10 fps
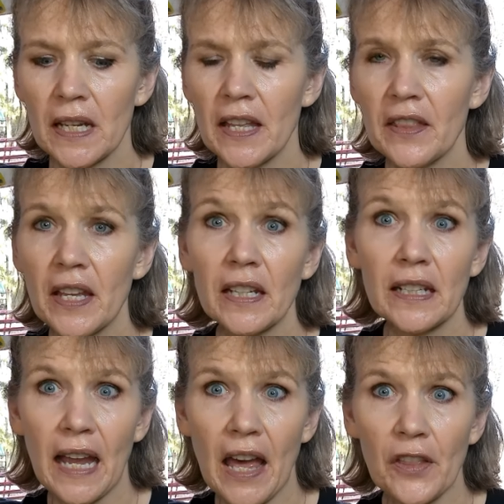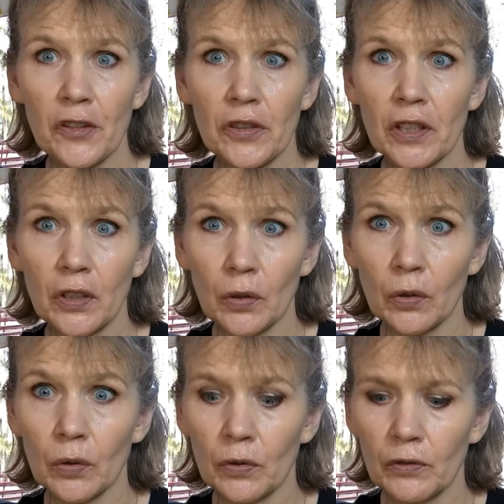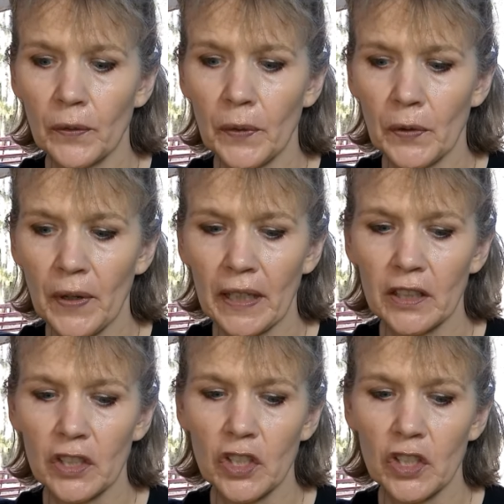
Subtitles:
and then gathered the gold from the wrecked